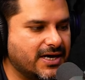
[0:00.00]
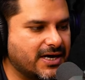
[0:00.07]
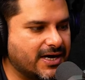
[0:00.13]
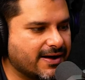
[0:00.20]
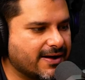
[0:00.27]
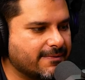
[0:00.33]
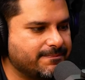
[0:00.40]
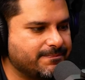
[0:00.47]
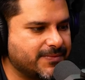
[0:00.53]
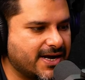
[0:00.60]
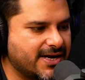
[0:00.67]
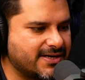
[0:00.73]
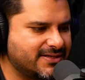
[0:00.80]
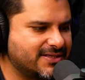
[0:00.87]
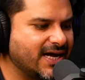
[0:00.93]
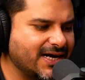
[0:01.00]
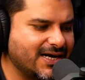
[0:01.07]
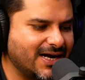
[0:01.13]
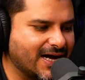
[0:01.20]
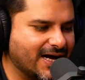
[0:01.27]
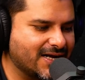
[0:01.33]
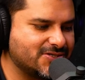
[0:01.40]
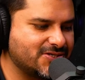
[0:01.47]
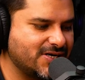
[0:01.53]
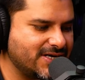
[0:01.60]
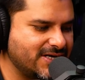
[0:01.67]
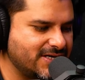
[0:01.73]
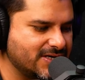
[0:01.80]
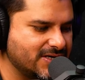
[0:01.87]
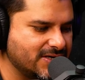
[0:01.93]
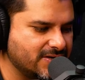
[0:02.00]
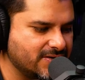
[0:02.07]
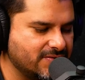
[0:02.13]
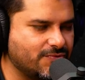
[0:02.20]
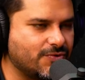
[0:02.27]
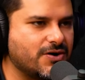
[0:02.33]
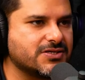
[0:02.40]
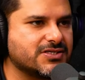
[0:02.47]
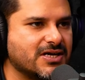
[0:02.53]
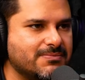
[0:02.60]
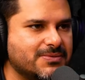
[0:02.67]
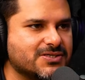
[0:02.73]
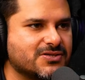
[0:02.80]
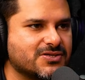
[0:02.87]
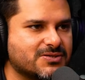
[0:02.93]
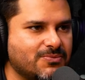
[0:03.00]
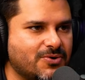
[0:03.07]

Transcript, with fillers: Um, and that largely was our business